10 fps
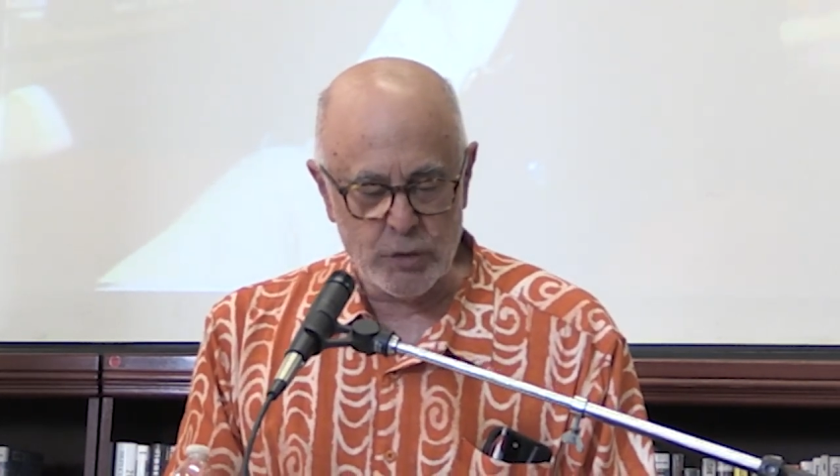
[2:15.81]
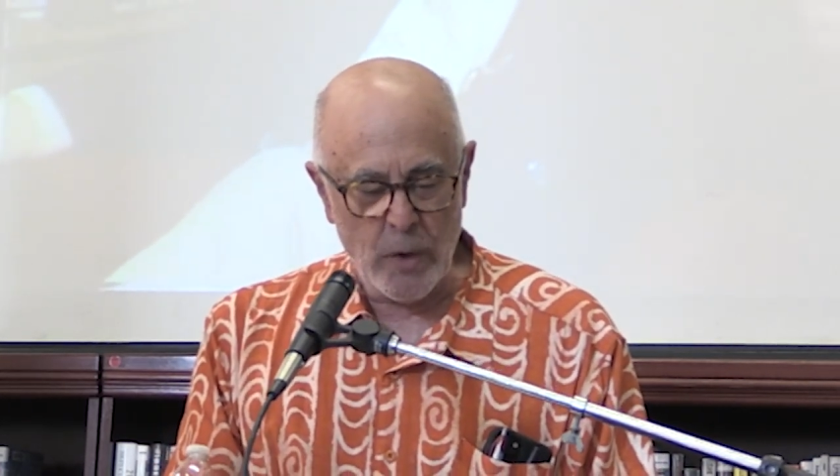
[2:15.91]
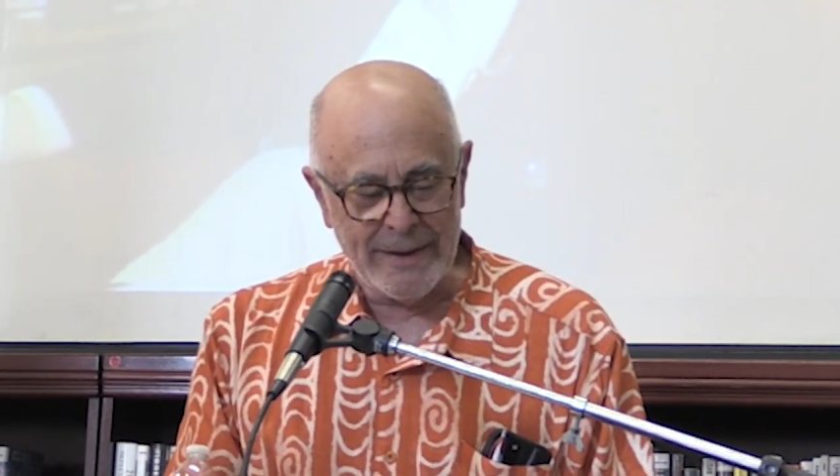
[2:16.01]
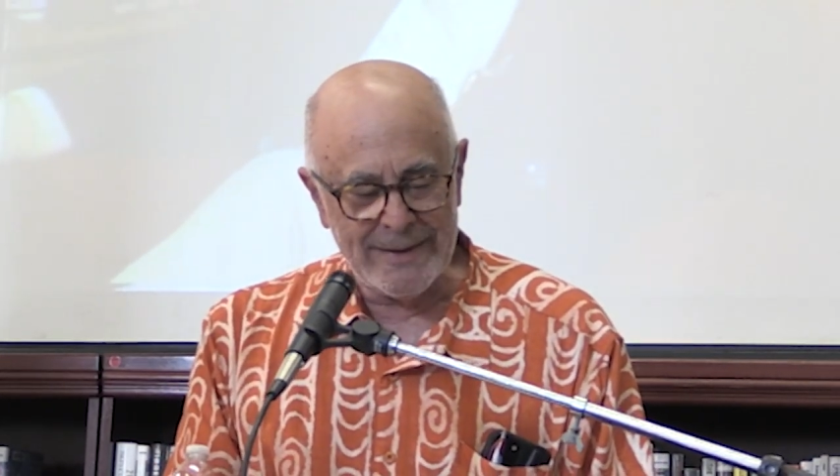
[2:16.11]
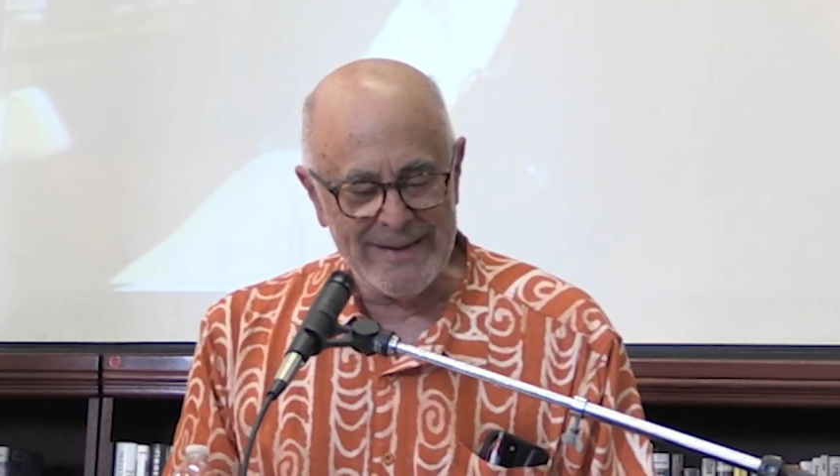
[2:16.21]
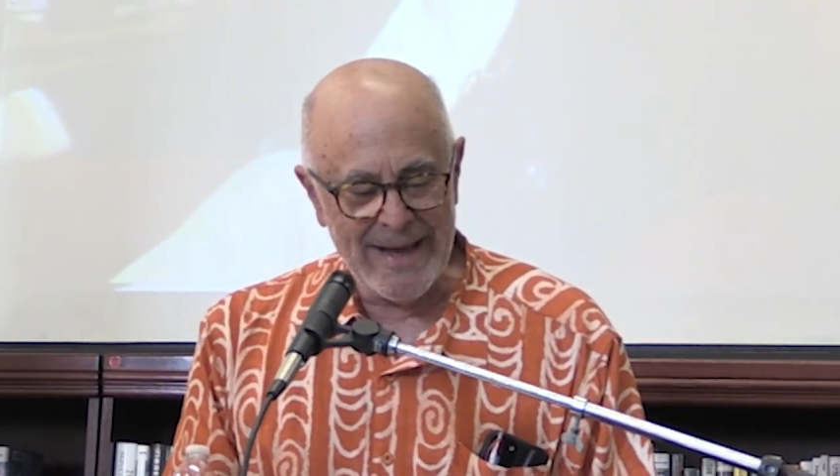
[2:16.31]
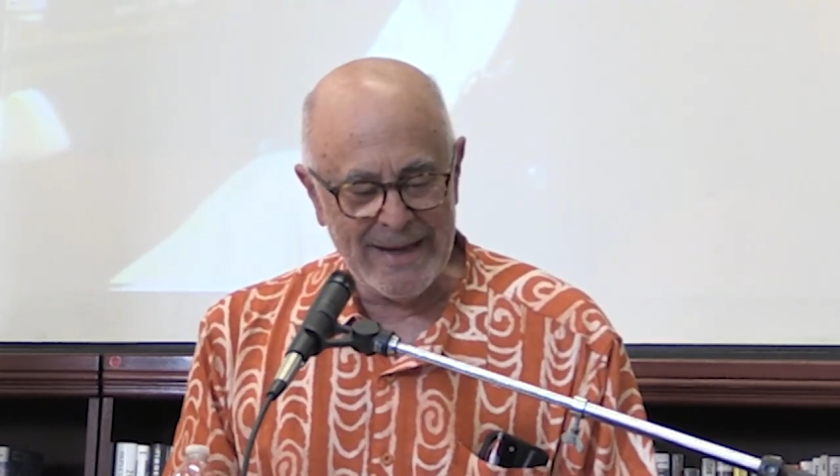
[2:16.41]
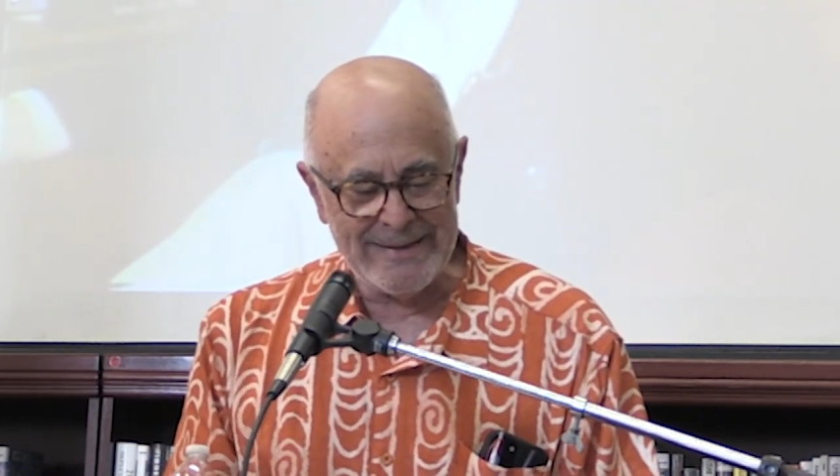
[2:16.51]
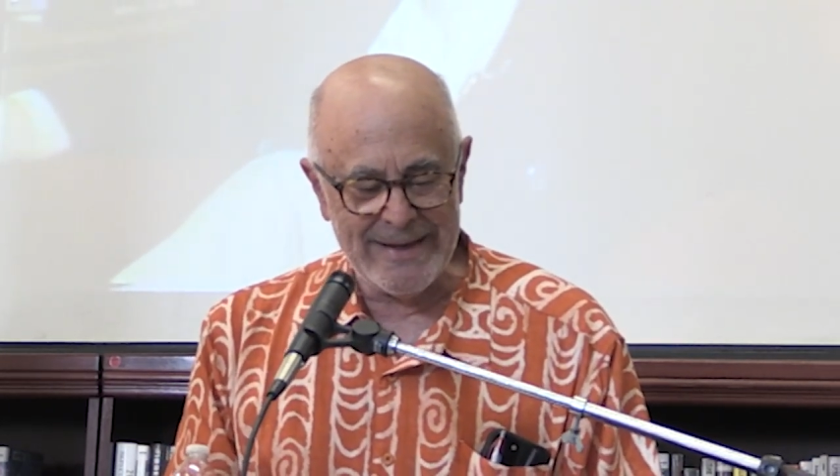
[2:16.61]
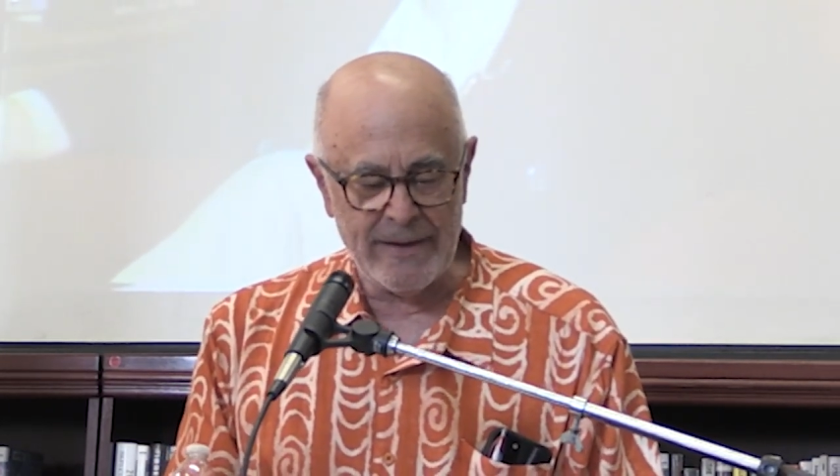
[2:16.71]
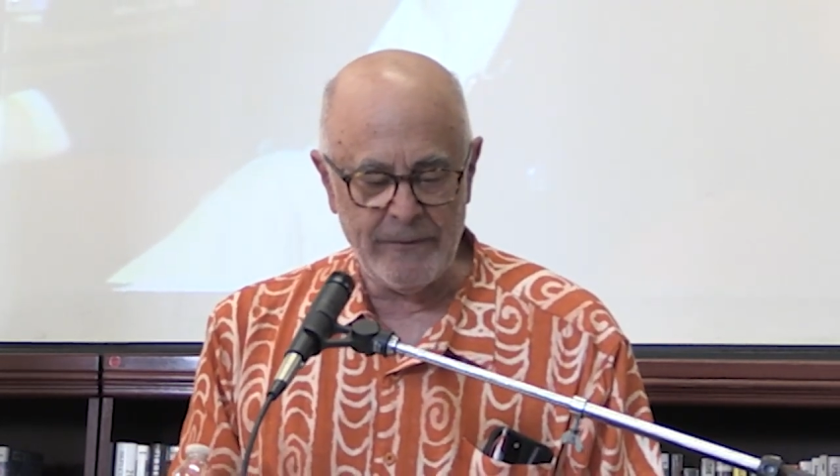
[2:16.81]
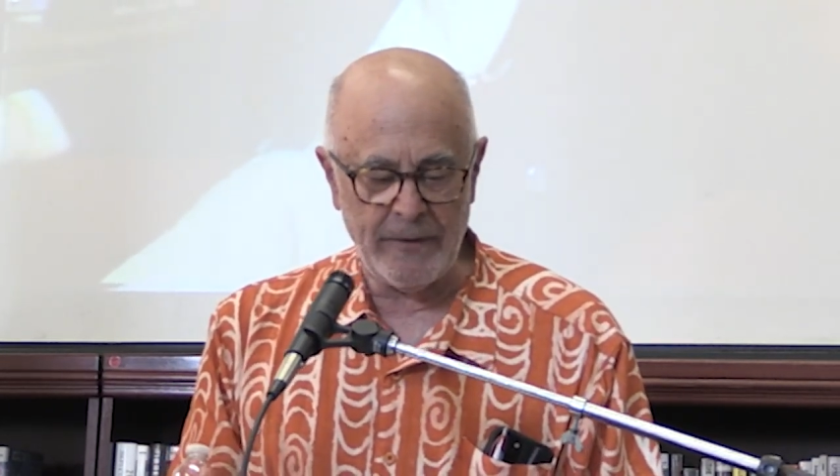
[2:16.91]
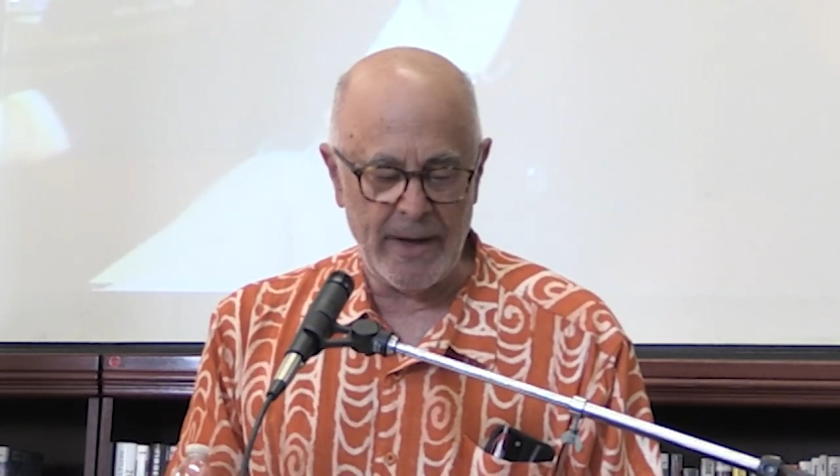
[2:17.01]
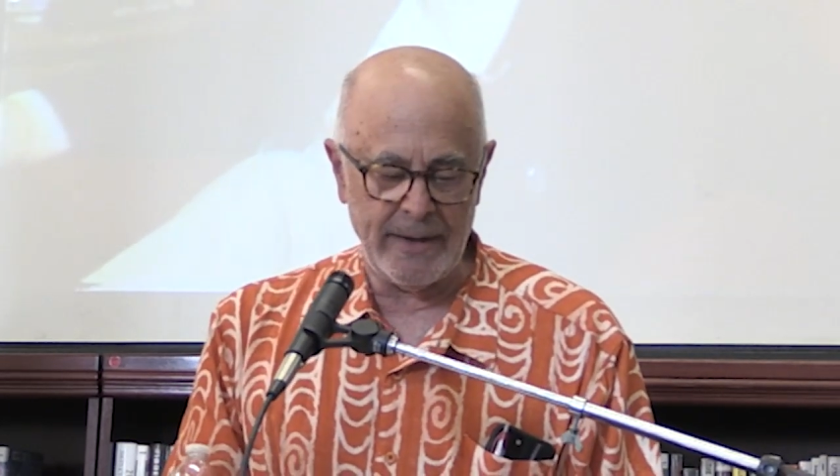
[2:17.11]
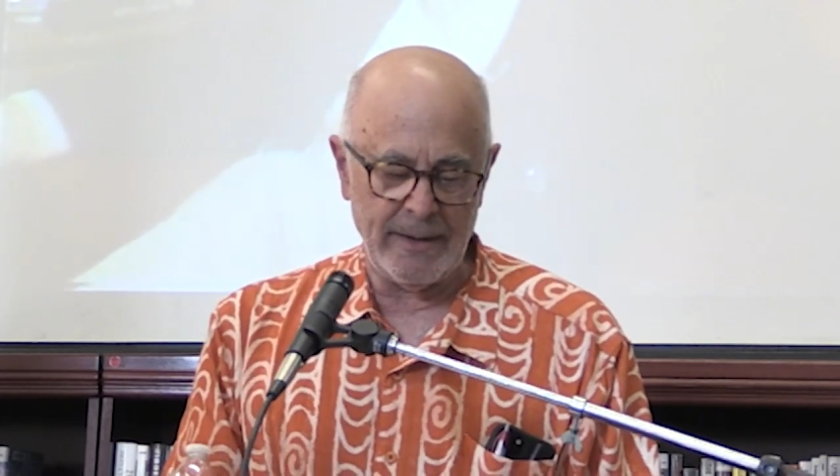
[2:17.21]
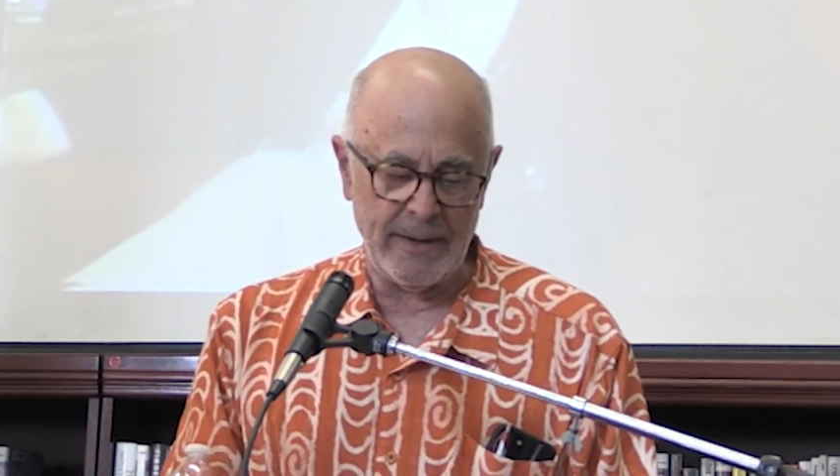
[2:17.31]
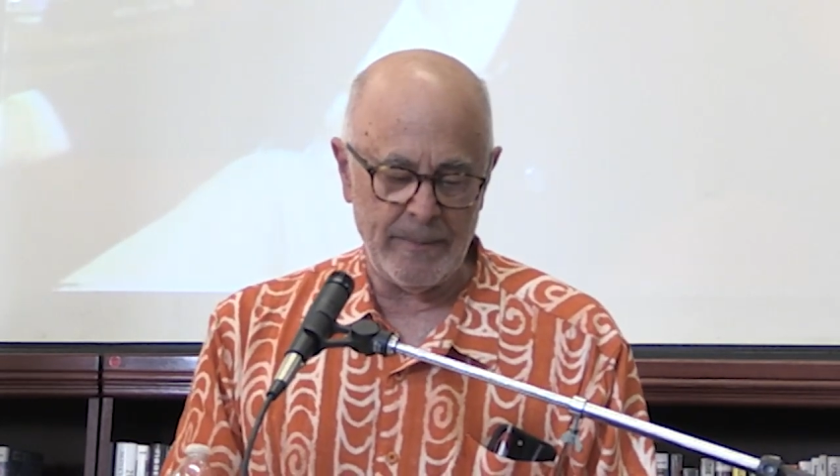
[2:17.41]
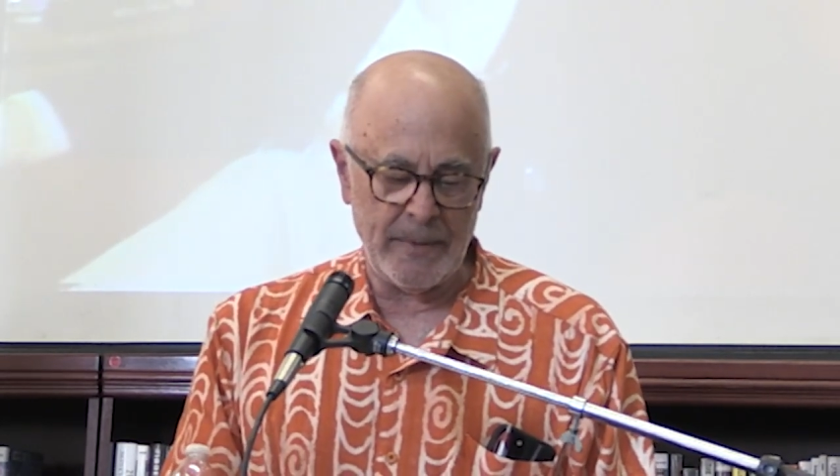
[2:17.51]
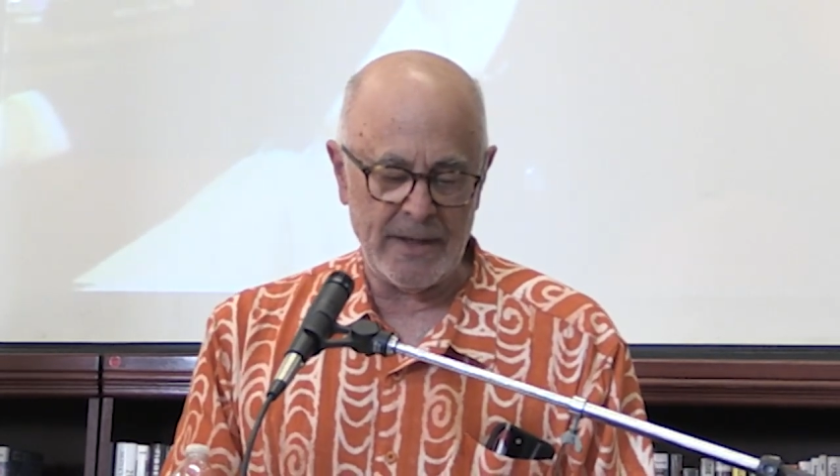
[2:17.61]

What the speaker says: rightly identified him